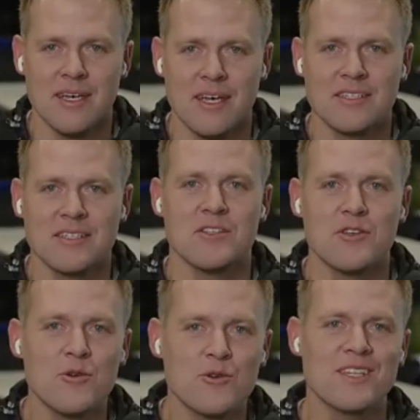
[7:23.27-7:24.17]
He said,
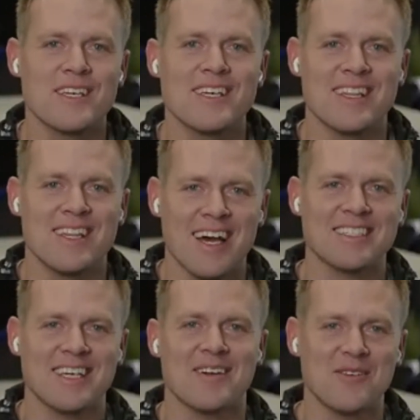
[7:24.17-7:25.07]
usually
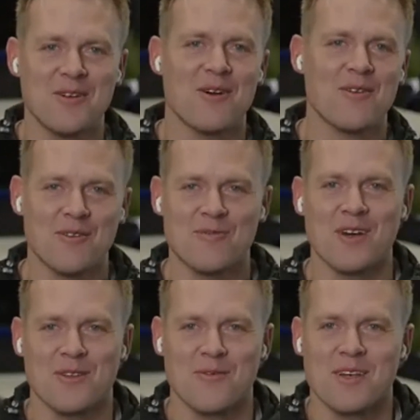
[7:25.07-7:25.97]
that's how you know if you've
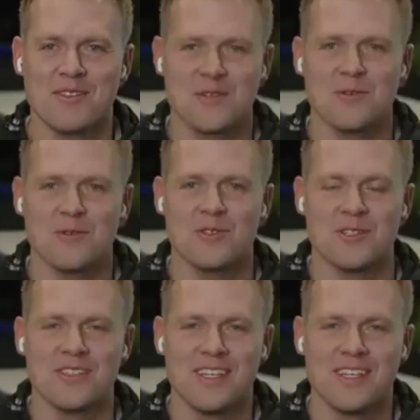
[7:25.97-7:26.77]
got the right solution.